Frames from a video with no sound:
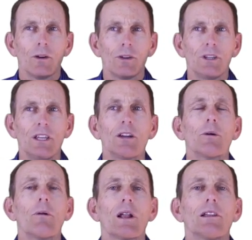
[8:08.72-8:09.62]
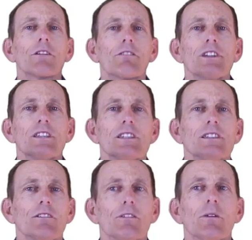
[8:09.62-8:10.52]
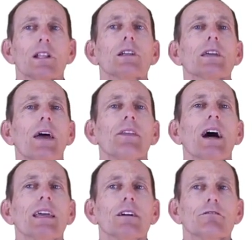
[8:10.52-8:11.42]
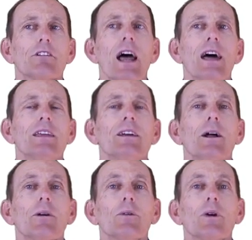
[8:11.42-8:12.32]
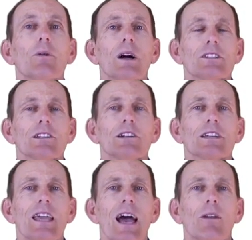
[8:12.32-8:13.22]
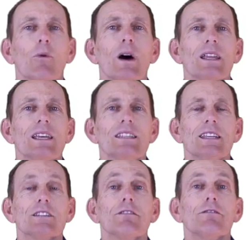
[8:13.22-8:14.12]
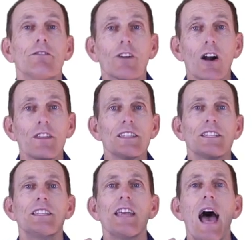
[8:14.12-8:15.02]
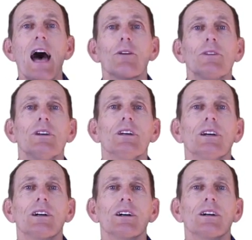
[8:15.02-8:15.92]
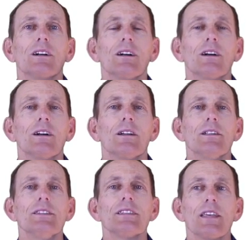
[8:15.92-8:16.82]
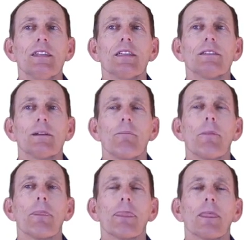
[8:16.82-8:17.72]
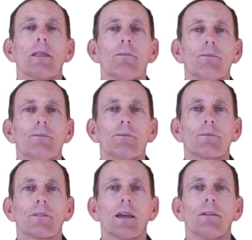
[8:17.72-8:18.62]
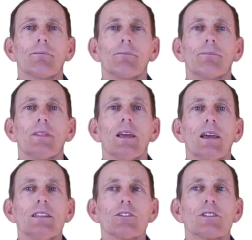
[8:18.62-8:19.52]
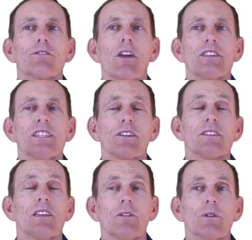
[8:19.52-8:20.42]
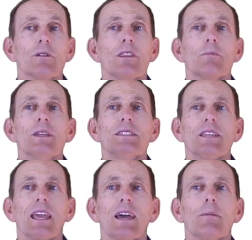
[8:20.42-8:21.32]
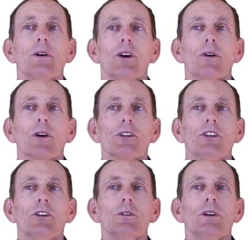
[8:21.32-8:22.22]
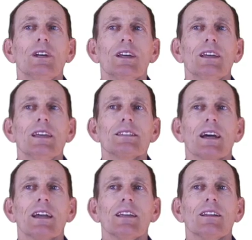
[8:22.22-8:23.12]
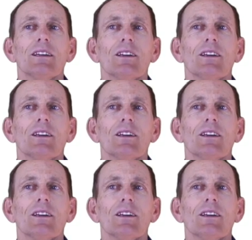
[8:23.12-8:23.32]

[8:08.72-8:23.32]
here we want to look, for instance, if we want to look at the height of Fred, we want to look at what is its farthest down descendant. Okay. And so its farthest down descendant would either be Sam or Hugh. Its height